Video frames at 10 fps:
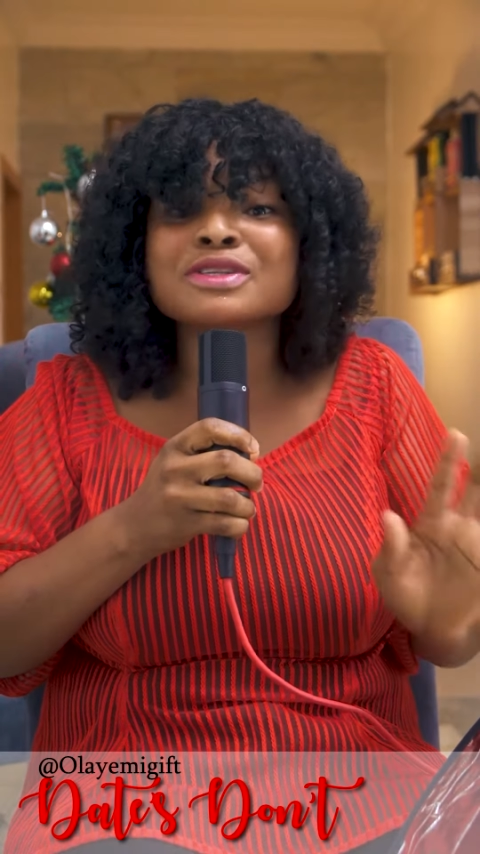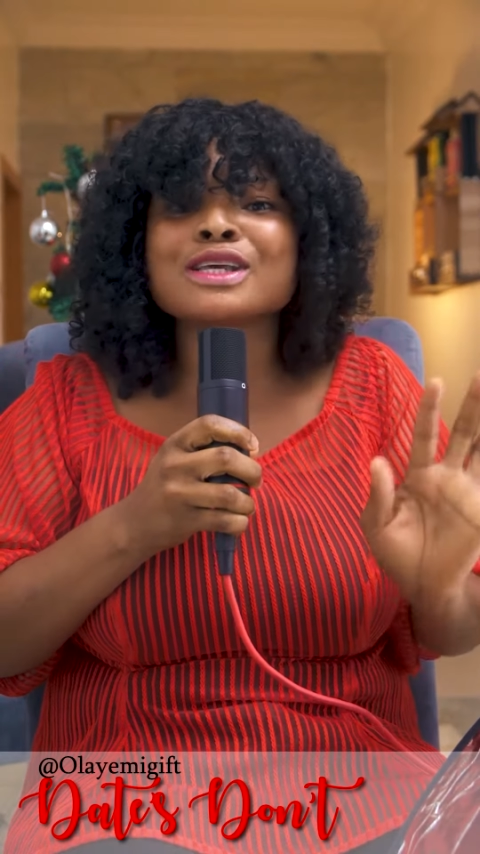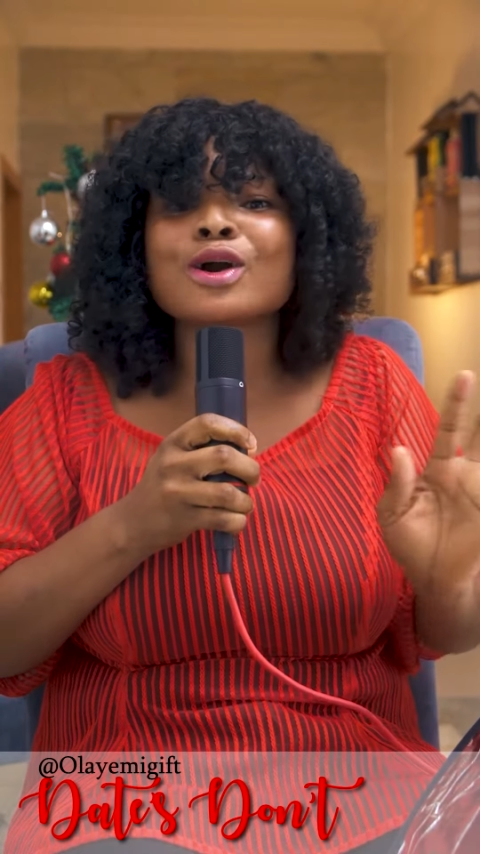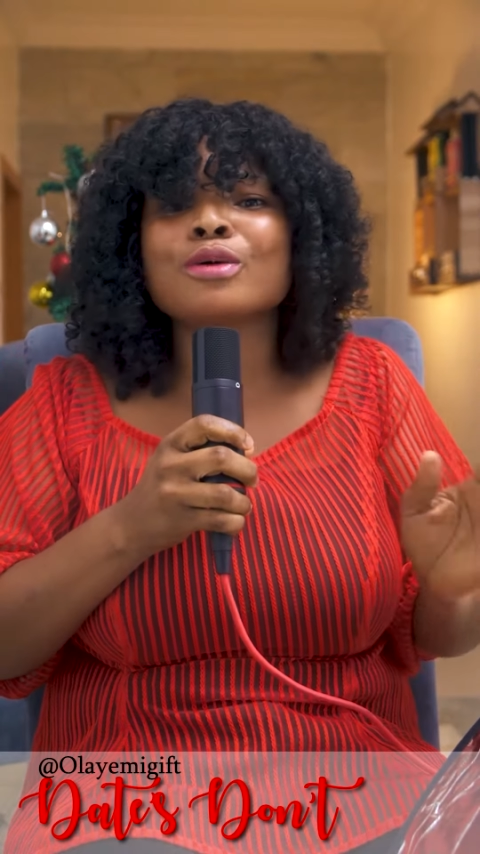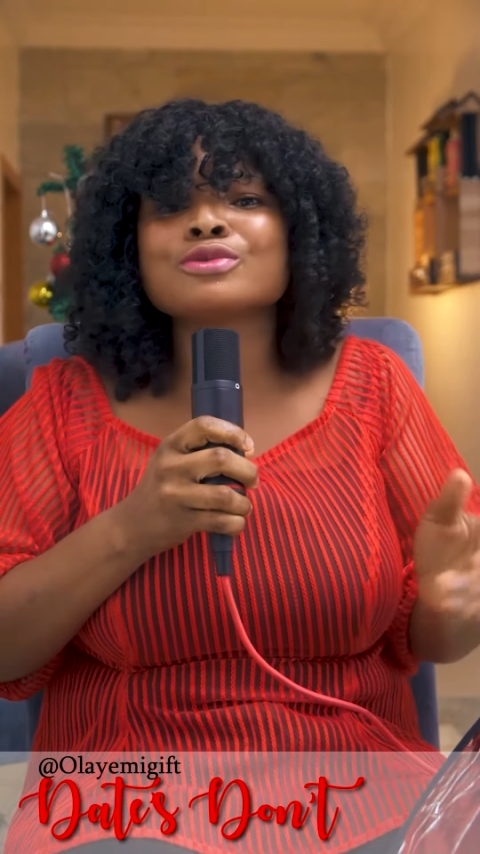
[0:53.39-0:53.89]
be
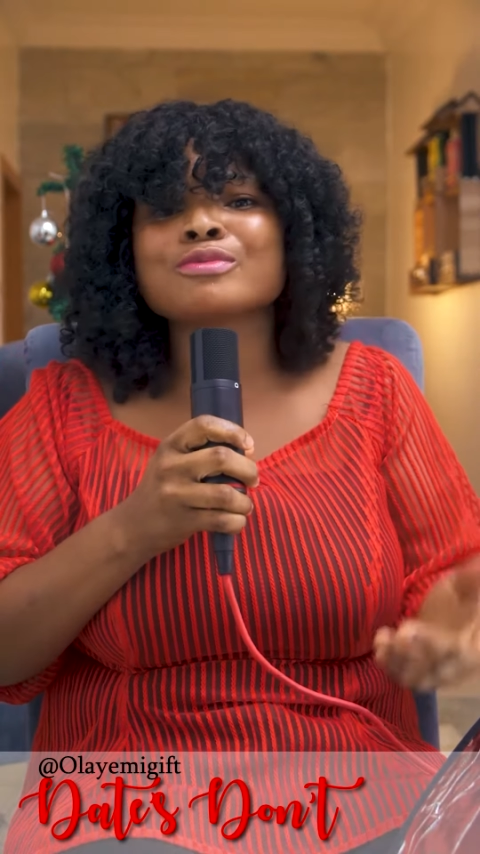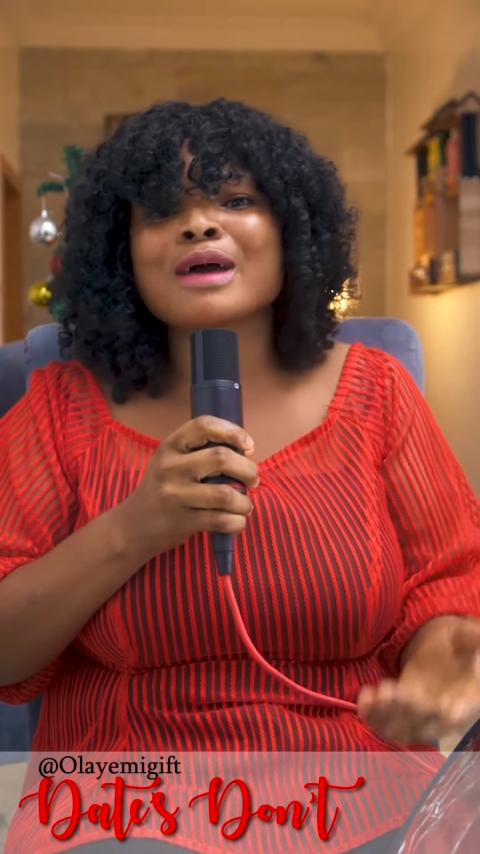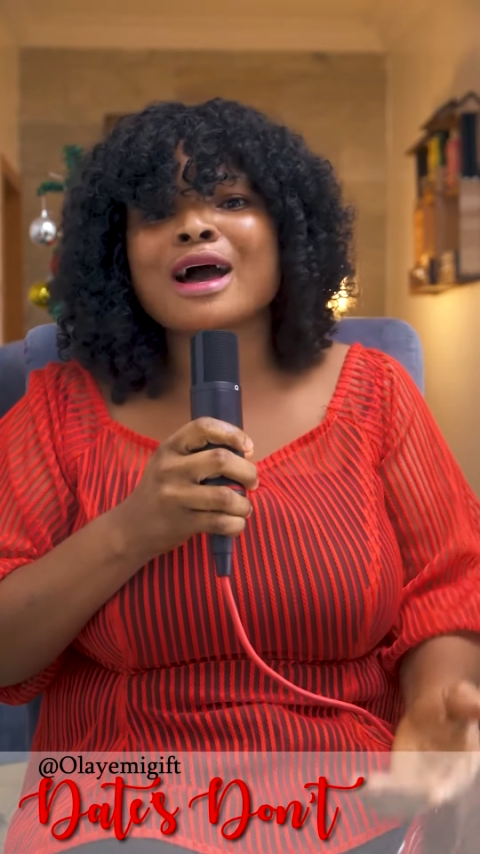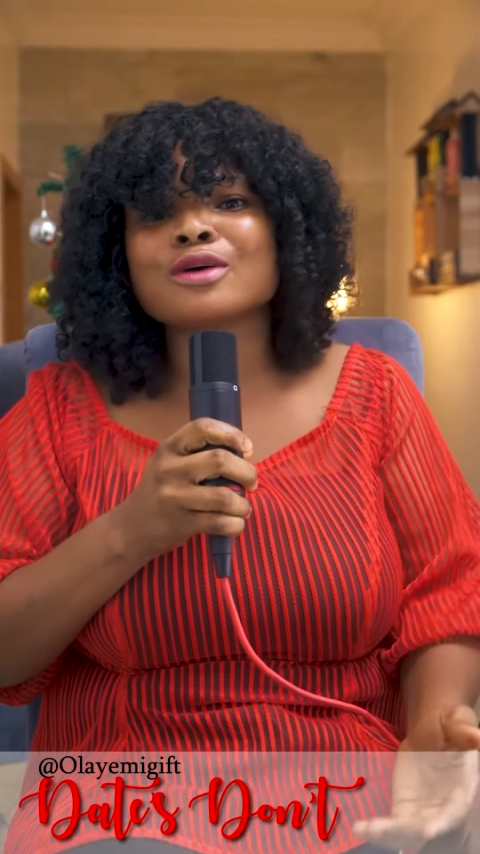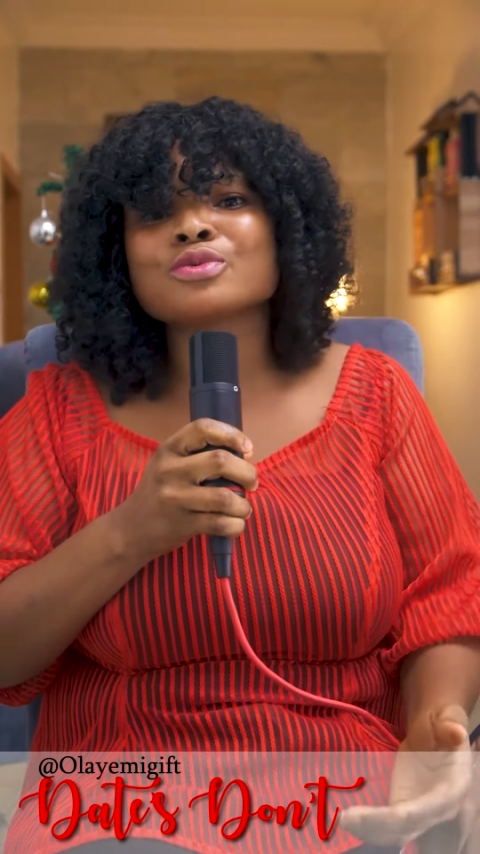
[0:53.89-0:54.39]
say, come to
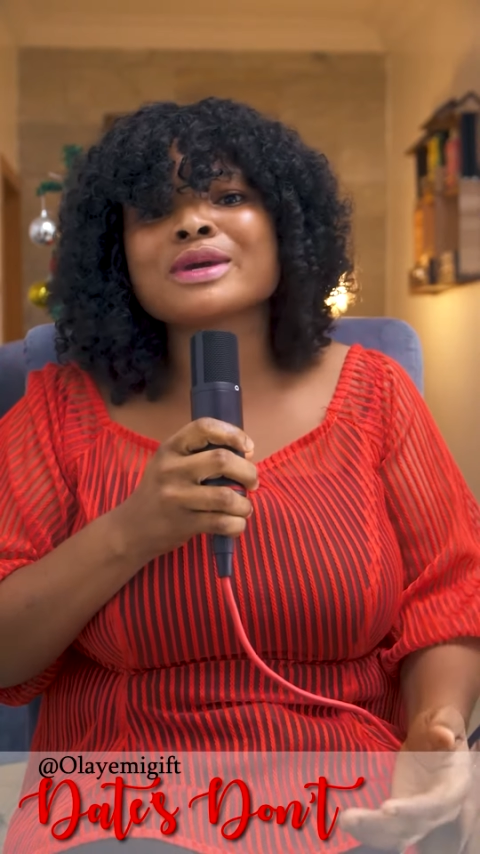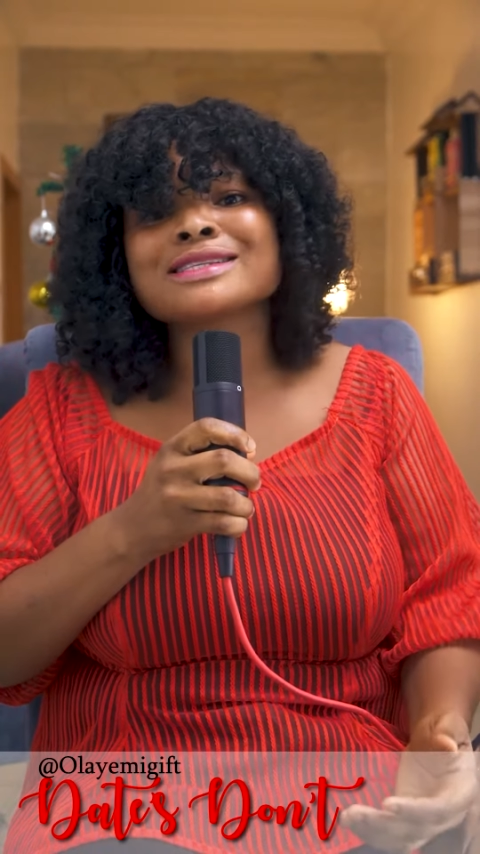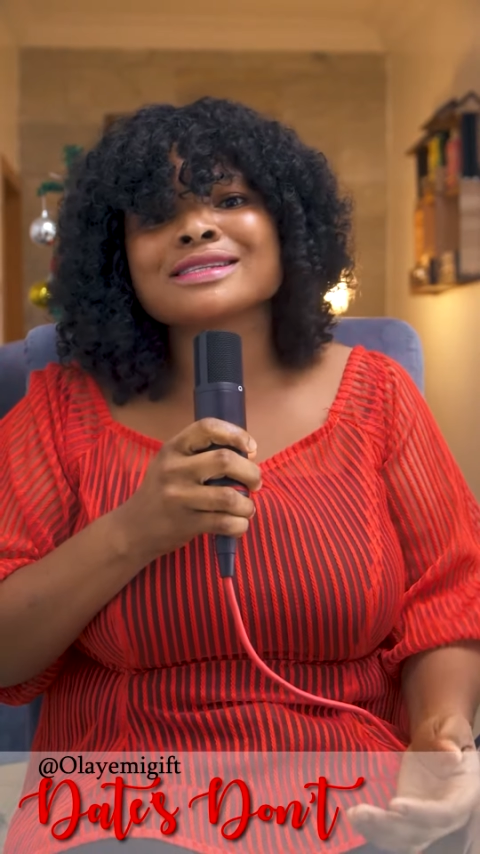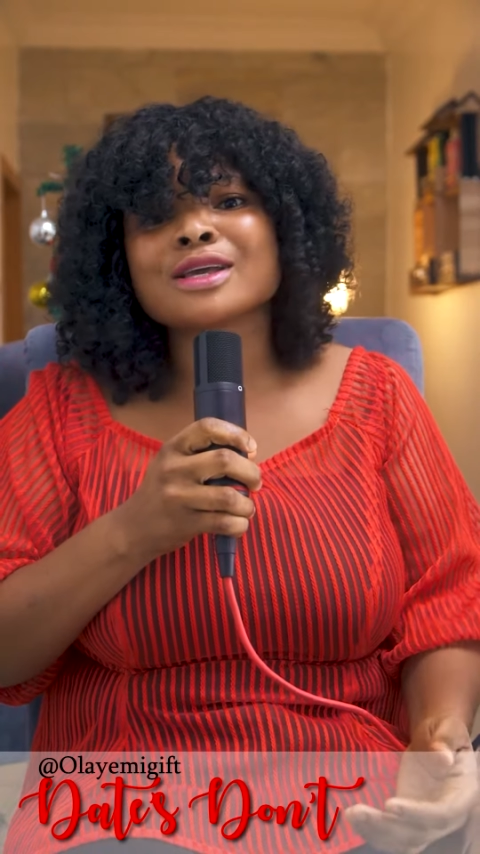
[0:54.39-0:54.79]
my house. Waiting.